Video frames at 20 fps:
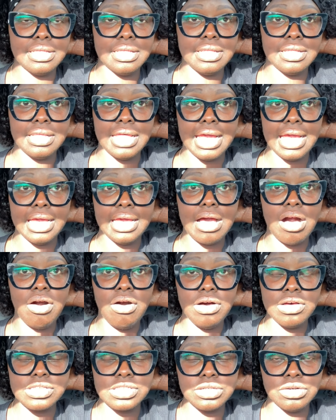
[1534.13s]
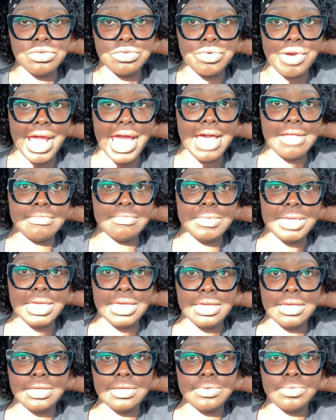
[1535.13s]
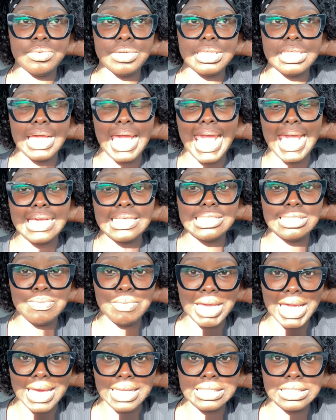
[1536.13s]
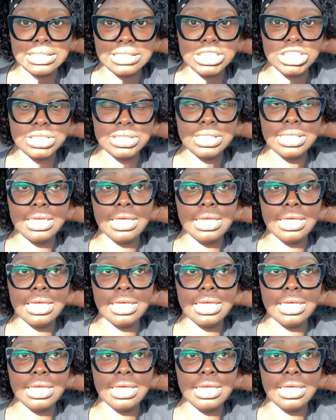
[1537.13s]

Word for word: they also wrapped me with an ACE bandage